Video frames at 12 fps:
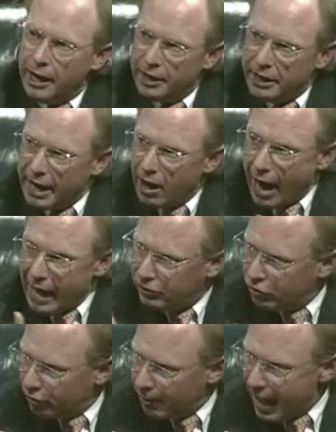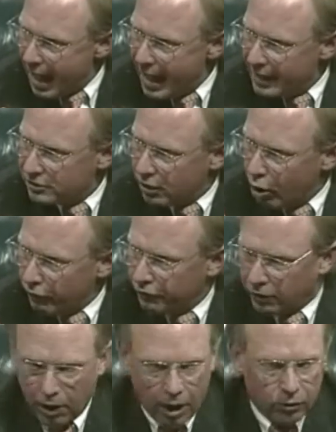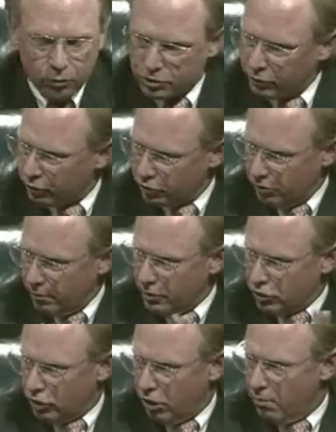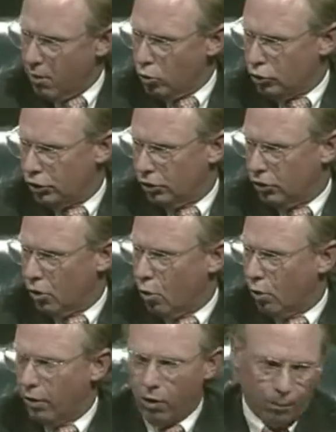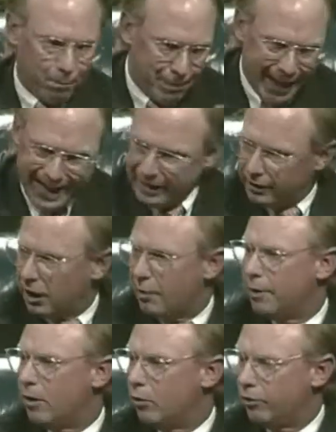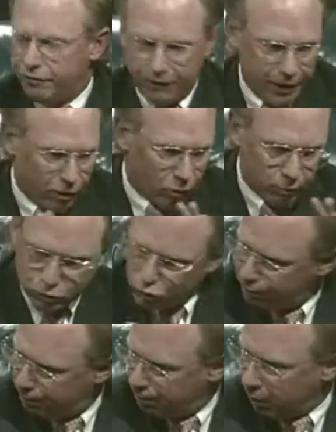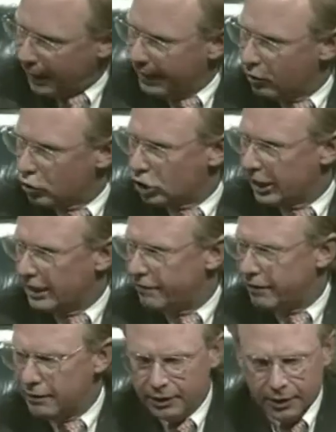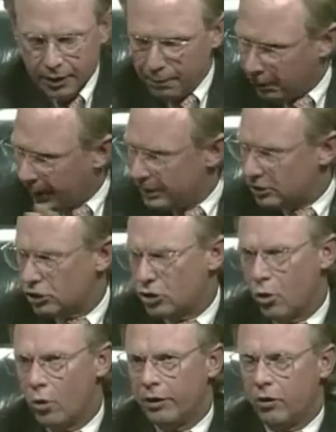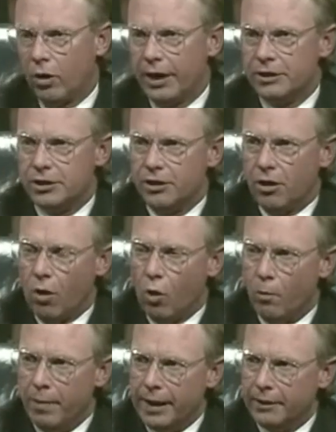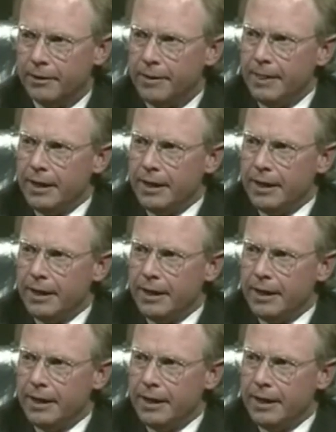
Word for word: Now, I took my eyes off the clock because there was so much commotion going on, band coming on the field, players leaving, right, places going crazy, the whole bit.